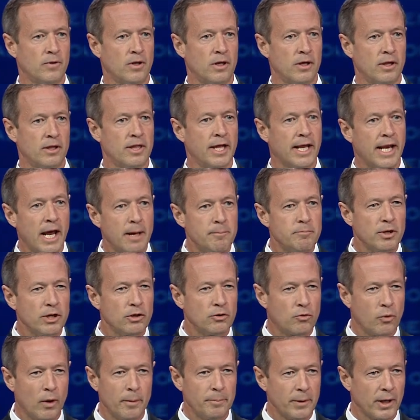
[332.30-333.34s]
that had been
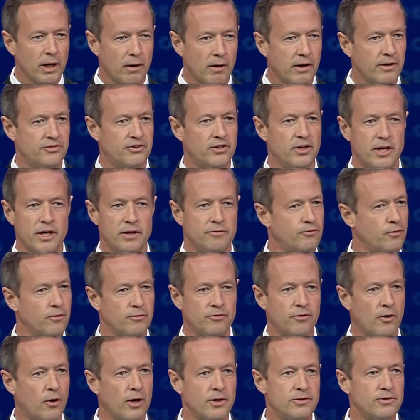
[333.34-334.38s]
gripping our city for
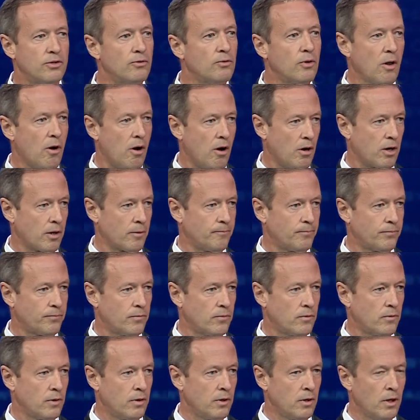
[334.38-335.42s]
far too long.
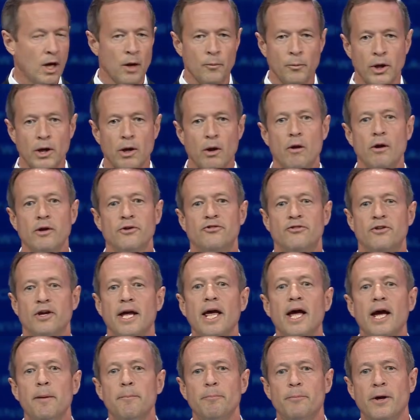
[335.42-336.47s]
And we launched a
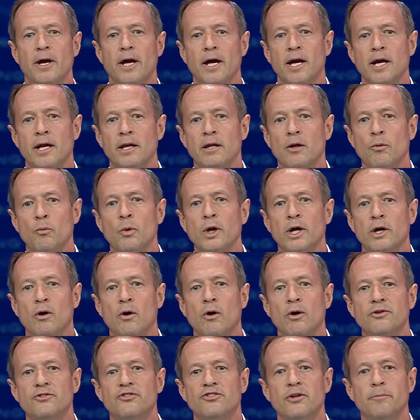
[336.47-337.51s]
campaign that we
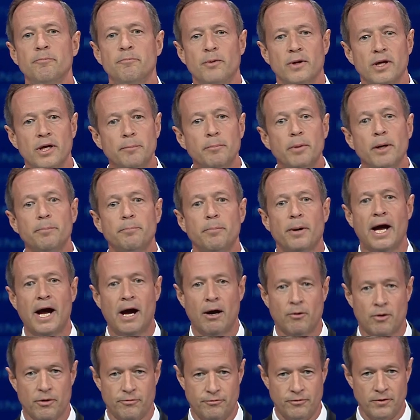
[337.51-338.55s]
called simply but
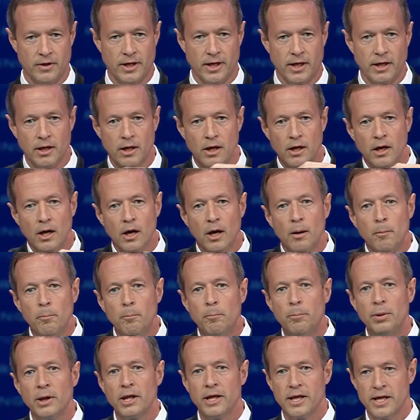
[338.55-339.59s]
powerfully,
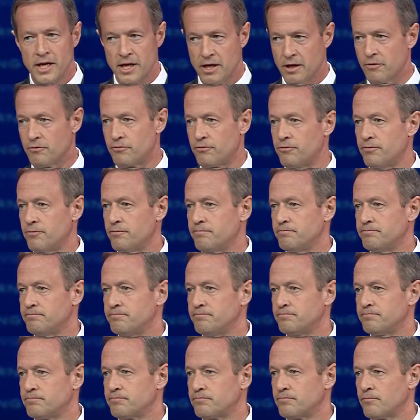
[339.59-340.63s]
Believe.
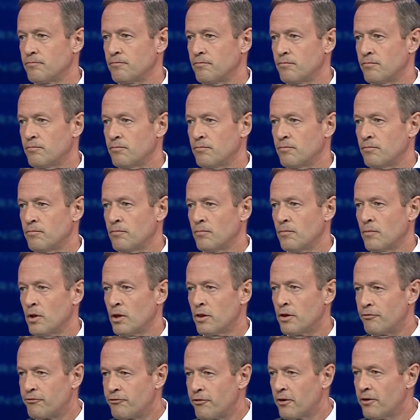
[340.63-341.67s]

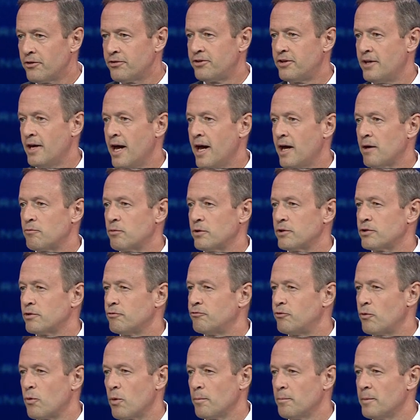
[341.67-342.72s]
The first ad was a
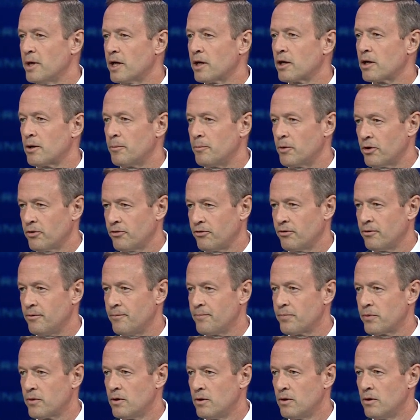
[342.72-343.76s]
4-minute commercial,
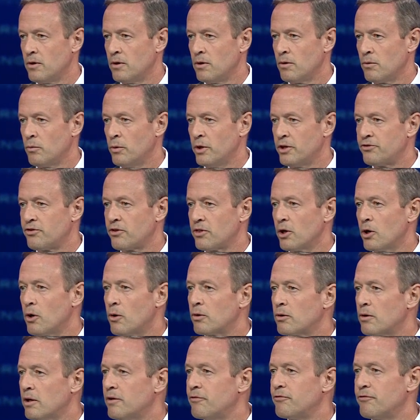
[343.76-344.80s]
which the
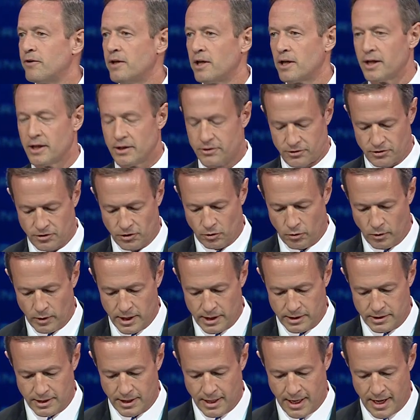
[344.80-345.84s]
local affiliates
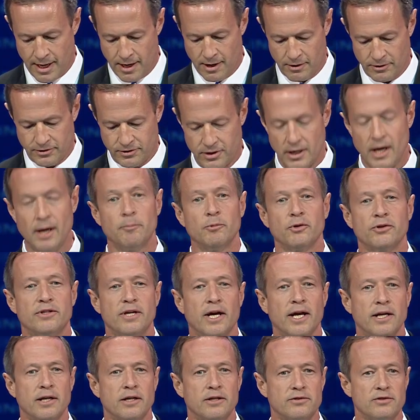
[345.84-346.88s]
agreed to air
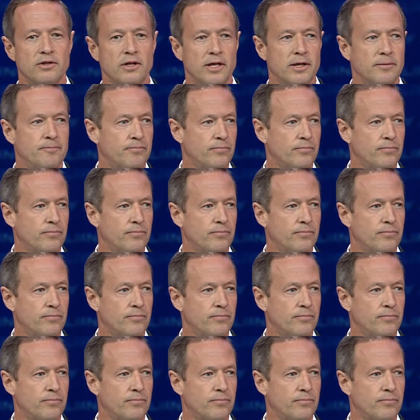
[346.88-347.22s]
simultaneously.